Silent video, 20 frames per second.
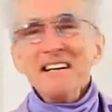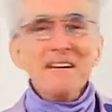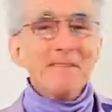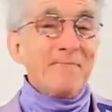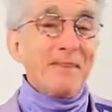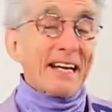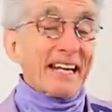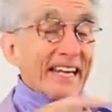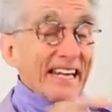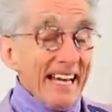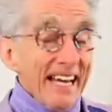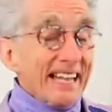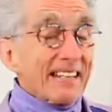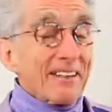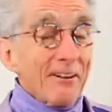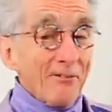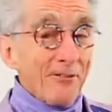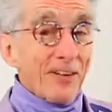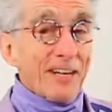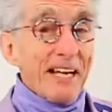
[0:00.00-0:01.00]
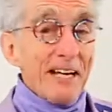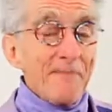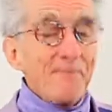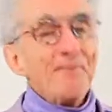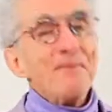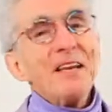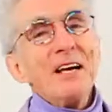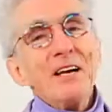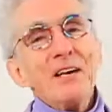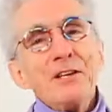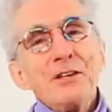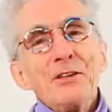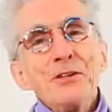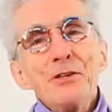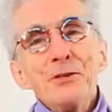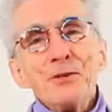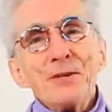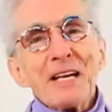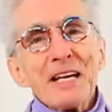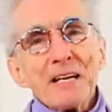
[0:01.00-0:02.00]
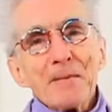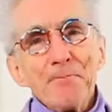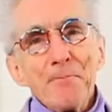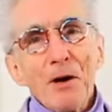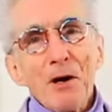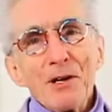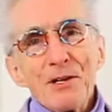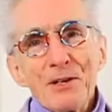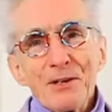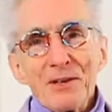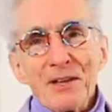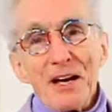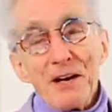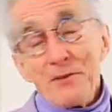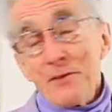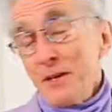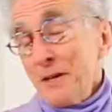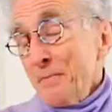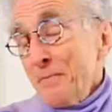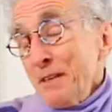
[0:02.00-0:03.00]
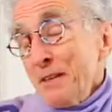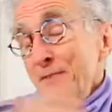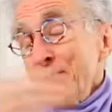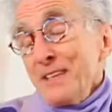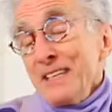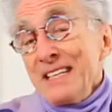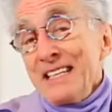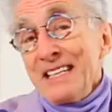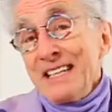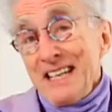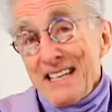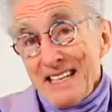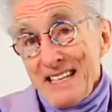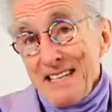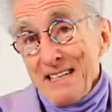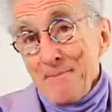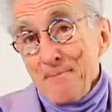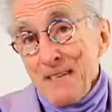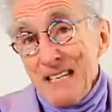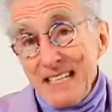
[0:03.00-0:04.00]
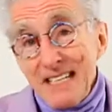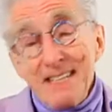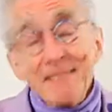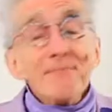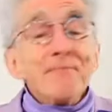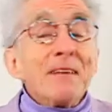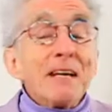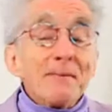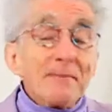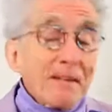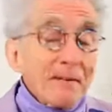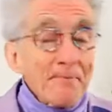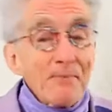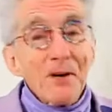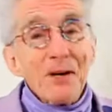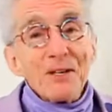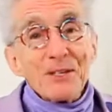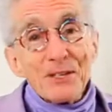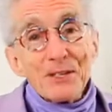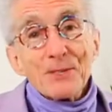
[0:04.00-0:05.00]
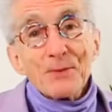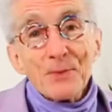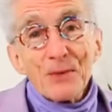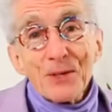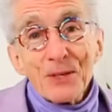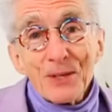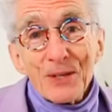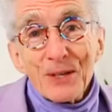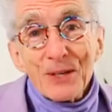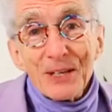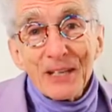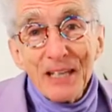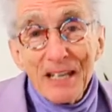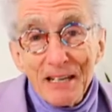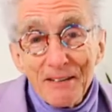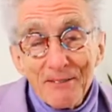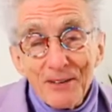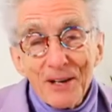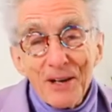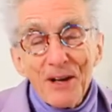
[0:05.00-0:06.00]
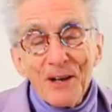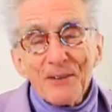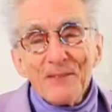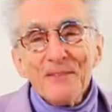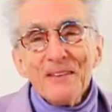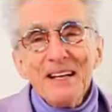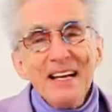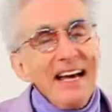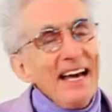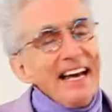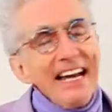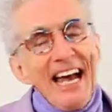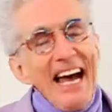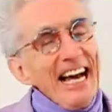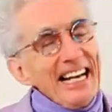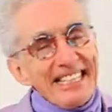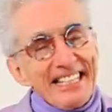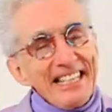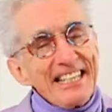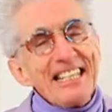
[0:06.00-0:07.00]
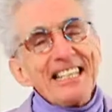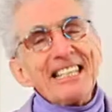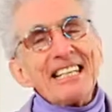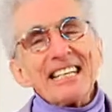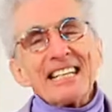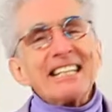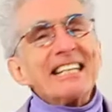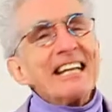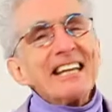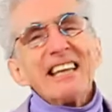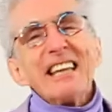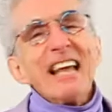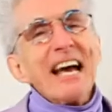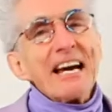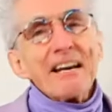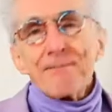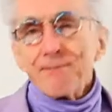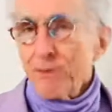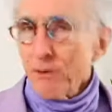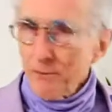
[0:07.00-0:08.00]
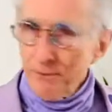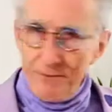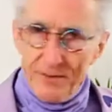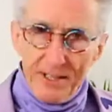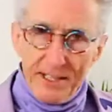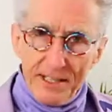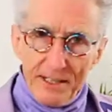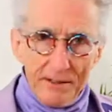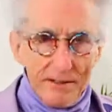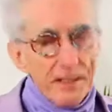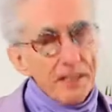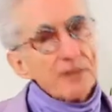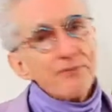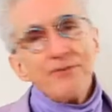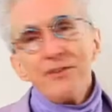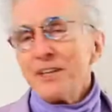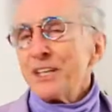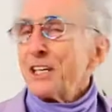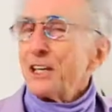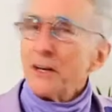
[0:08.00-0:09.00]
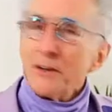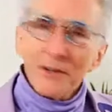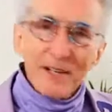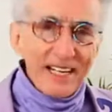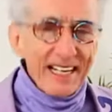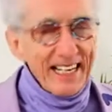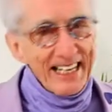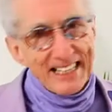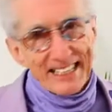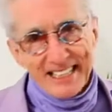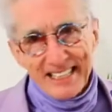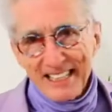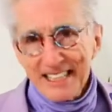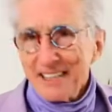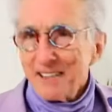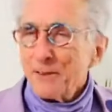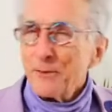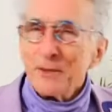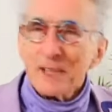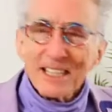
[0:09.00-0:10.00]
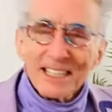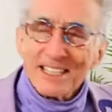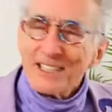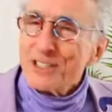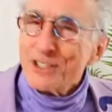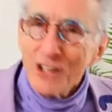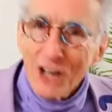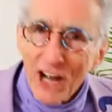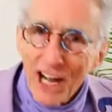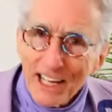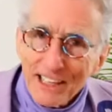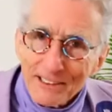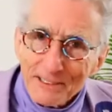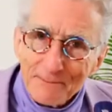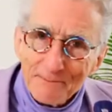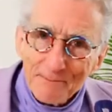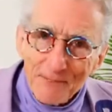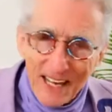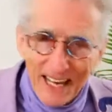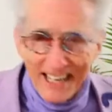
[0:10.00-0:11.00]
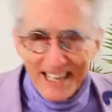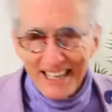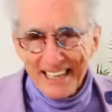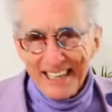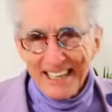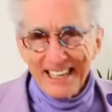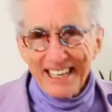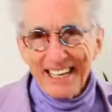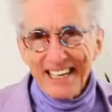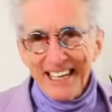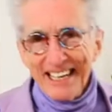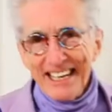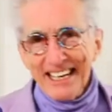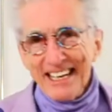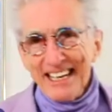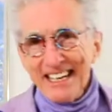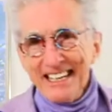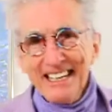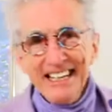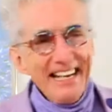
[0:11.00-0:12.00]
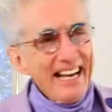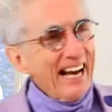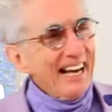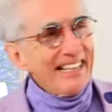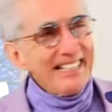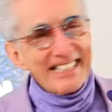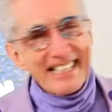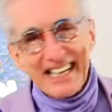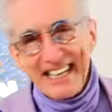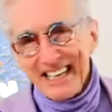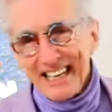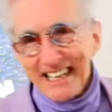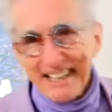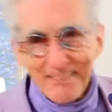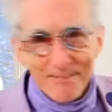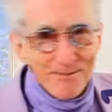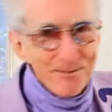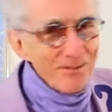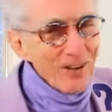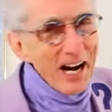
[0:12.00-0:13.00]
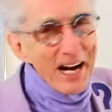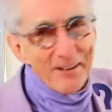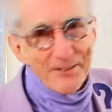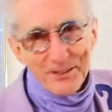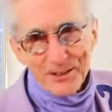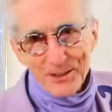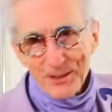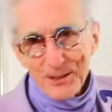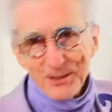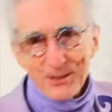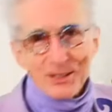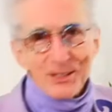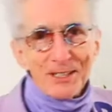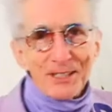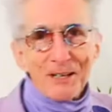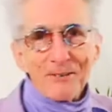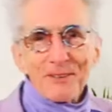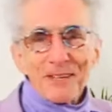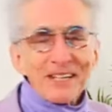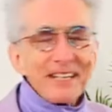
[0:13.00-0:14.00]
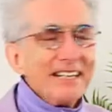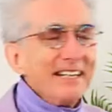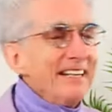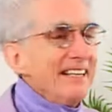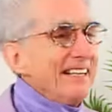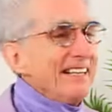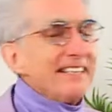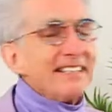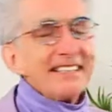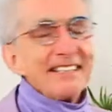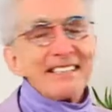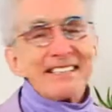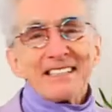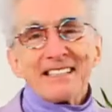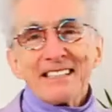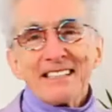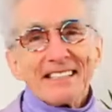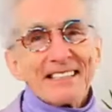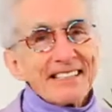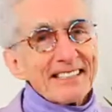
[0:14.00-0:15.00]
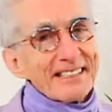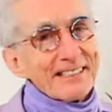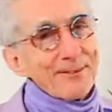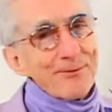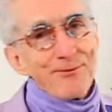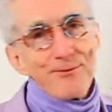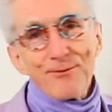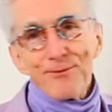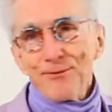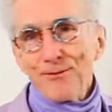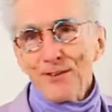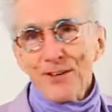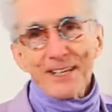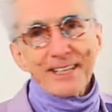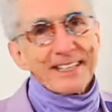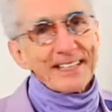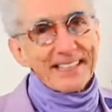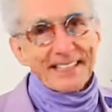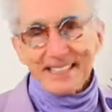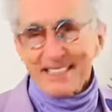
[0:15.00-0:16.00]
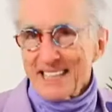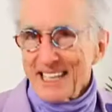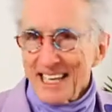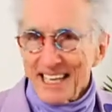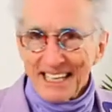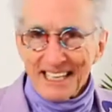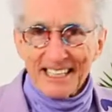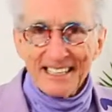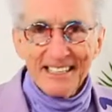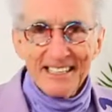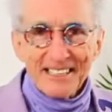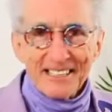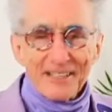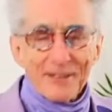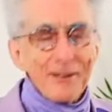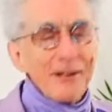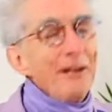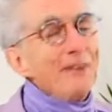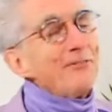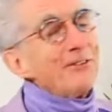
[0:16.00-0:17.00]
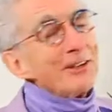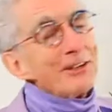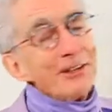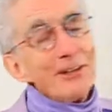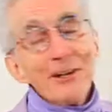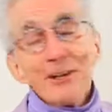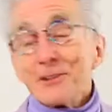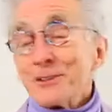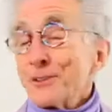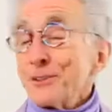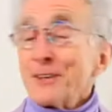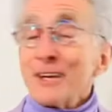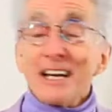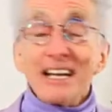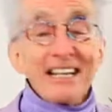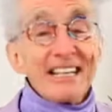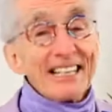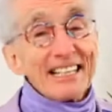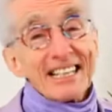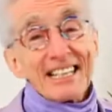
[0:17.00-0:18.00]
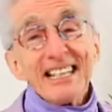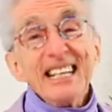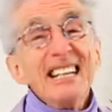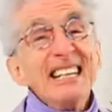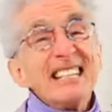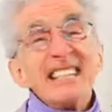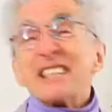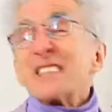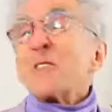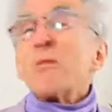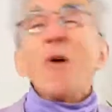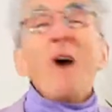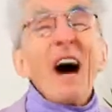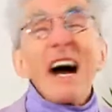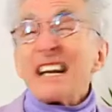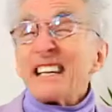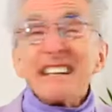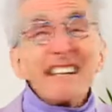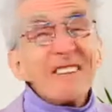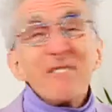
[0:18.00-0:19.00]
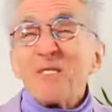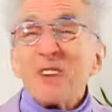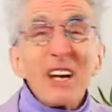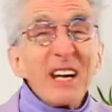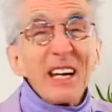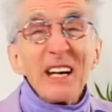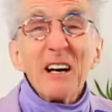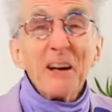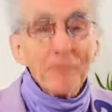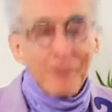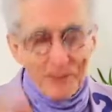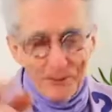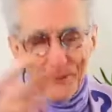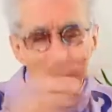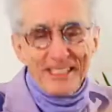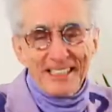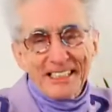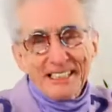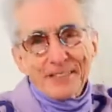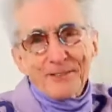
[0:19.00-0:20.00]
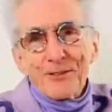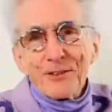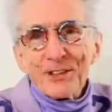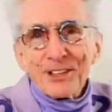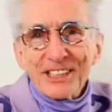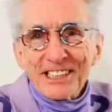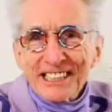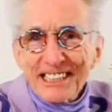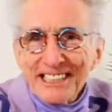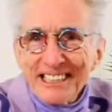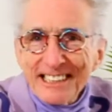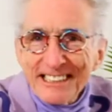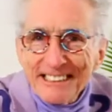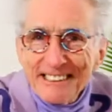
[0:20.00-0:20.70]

But again, don't forget, you get a partner that way. But if you need that kind of money, maybe a partner's worth it. You never know. And actually, he did a delightful video. This video he has in here with his child. I feel like a five-year-old or something. It's just funny as heck. So if you don't do anything, just watch this video, but watch this first.